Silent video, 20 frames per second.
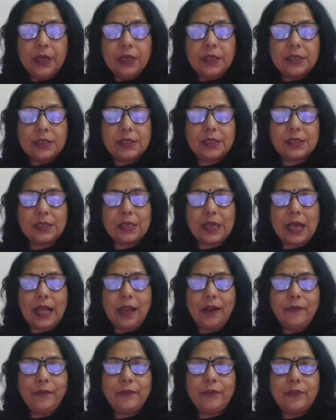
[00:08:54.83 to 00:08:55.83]

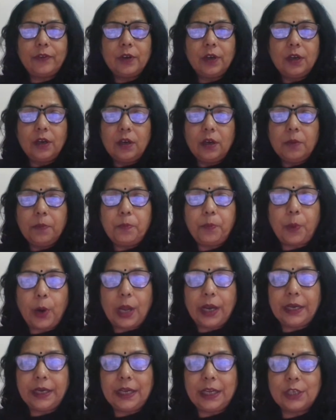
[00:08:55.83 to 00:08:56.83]
Self
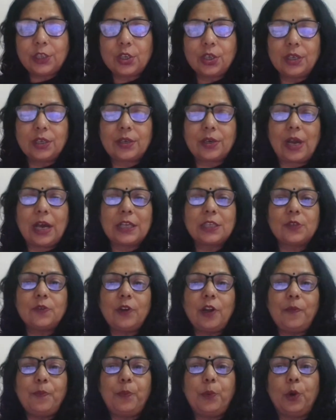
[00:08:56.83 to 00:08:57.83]
pollination,
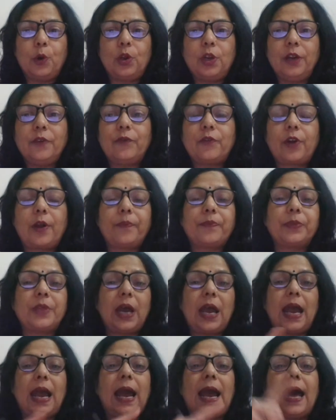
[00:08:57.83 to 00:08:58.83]
transfer of pollen from the
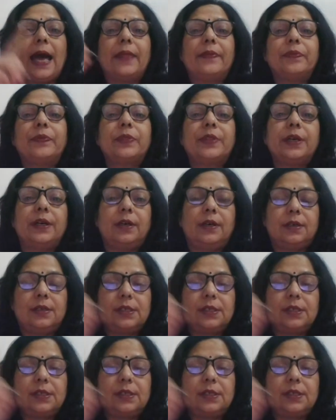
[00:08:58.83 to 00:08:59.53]
anther.